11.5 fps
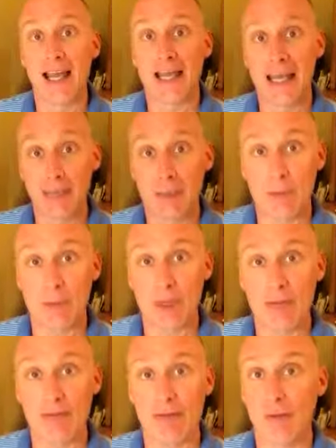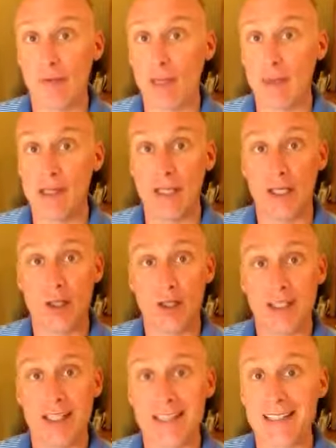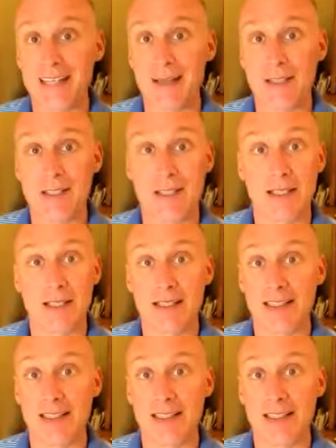Keep it brief, maybe you know six, eight uh,